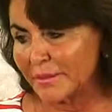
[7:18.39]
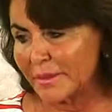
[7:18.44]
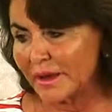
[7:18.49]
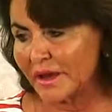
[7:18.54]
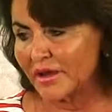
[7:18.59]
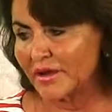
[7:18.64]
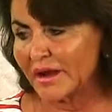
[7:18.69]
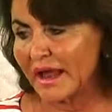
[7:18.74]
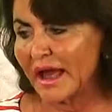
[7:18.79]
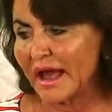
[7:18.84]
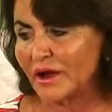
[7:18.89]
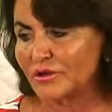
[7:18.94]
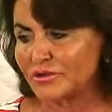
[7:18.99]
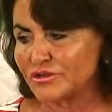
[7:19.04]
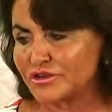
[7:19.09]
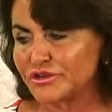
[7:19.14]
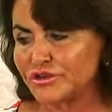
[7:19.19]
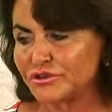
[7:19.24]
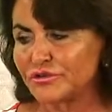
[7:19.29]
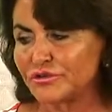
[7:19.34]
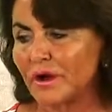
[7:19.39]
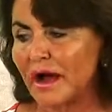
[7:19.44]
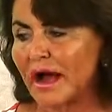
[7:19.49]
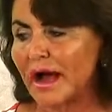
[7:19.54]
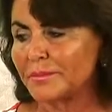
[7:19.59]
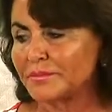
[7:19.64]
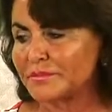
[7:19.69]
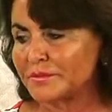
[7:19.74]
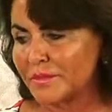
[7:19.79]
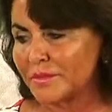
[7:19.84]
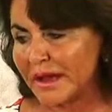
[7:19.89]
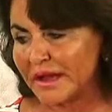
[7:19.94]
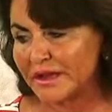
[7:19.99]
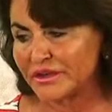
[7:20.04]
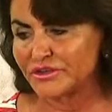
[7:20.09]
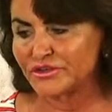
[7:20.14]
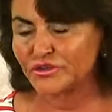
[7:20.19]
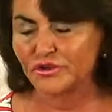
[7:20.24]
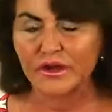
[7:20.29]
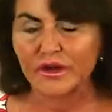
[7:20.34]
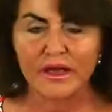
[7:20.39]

about how to optimize your